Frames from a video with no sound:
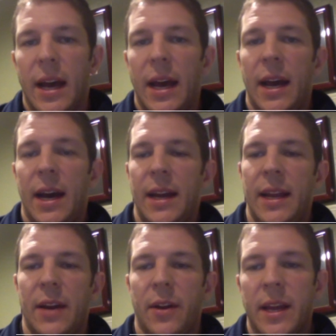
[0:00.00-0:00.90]
And
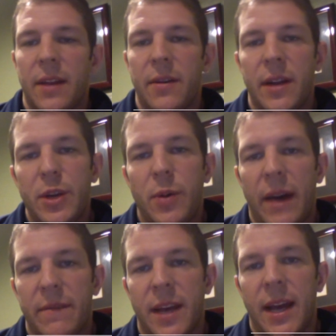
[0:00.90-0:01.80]
then on the other end, you
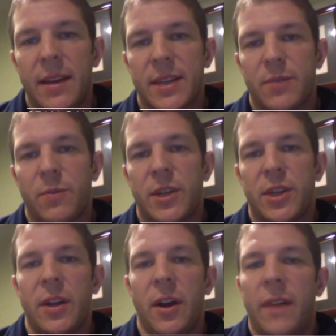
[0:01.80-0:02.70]
have tightness,
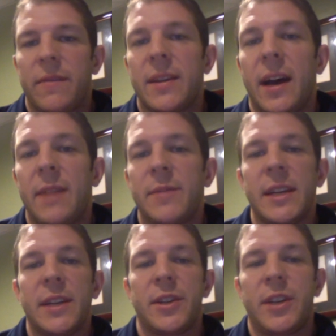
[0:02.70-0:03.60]
which oftentimes
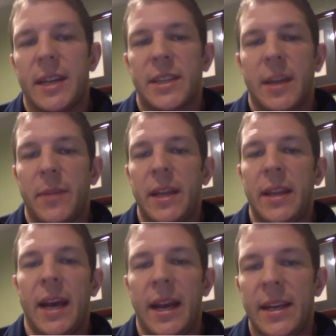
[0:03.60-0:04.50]
is just
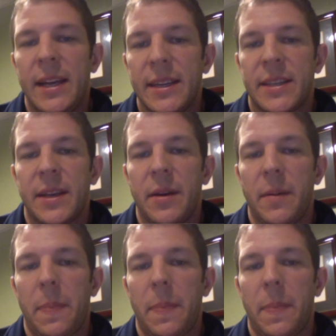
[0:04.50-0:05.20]
something that is